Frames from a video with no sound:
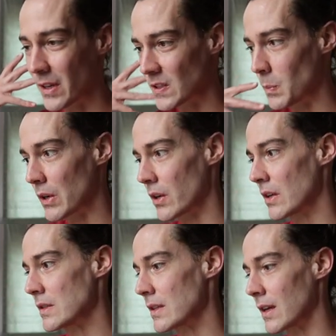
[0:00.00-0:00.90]

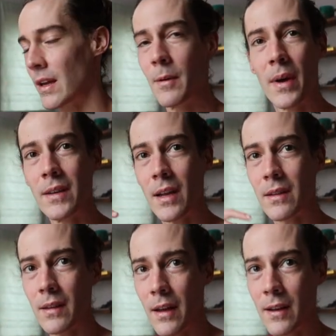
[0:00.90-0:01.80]
experiencing it in my
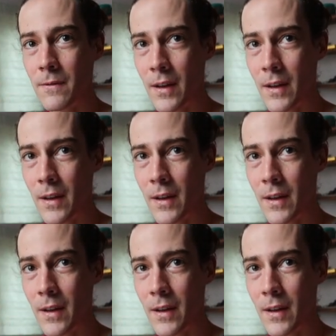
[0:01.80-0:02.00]
daily life.